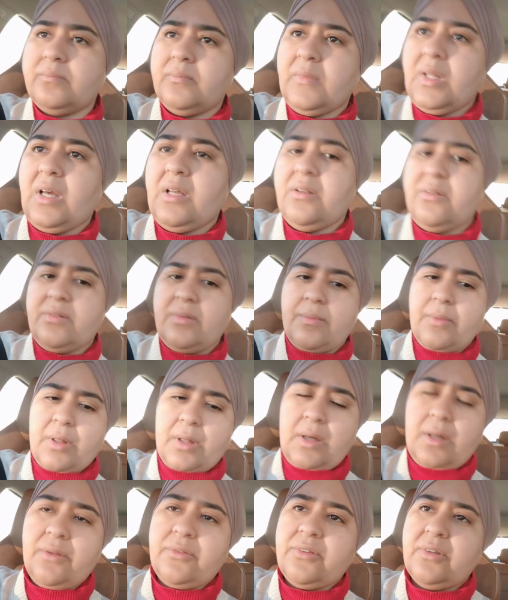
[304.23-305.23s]
that is
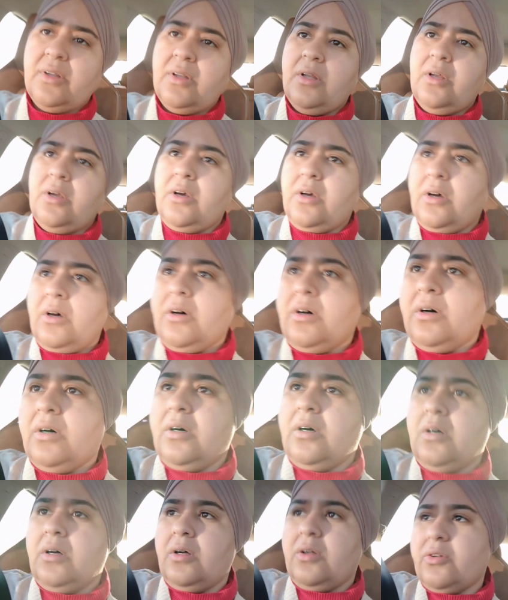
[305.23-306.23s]
something else.
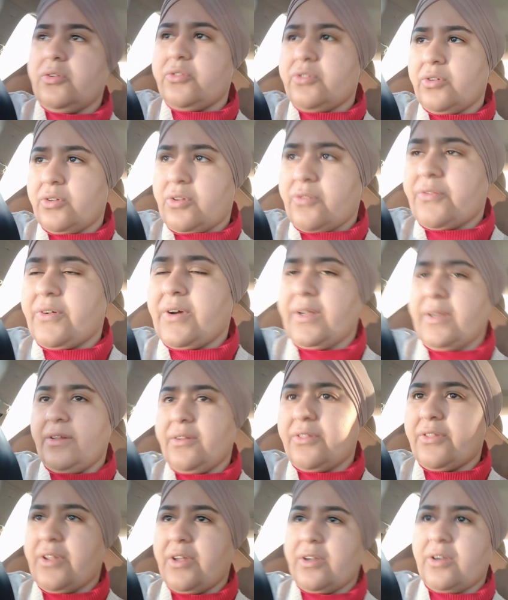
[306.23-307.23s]
Also, the
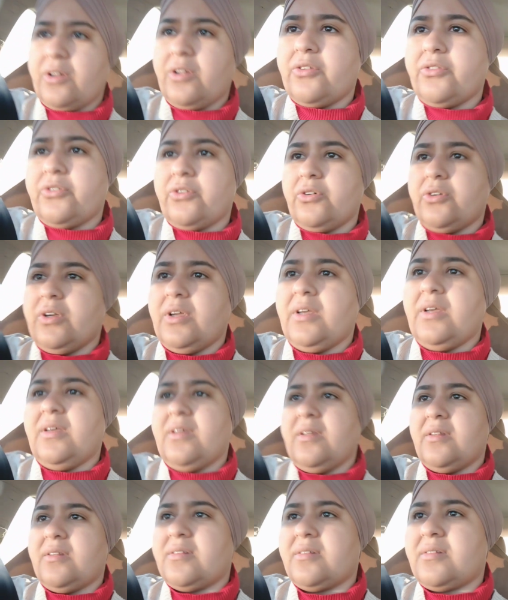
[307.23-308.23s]
final thing also
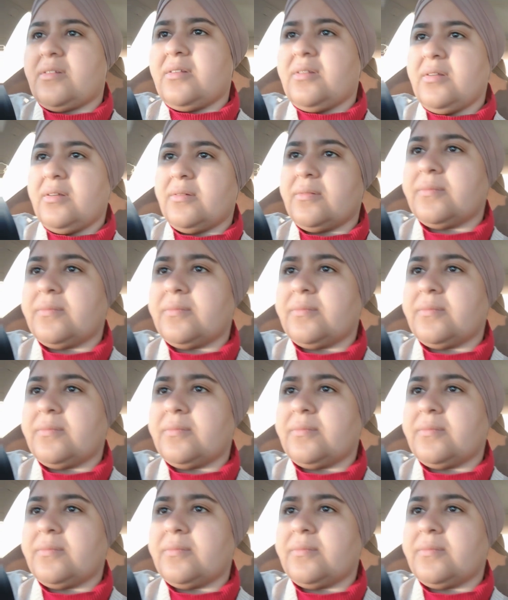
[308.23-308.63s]
is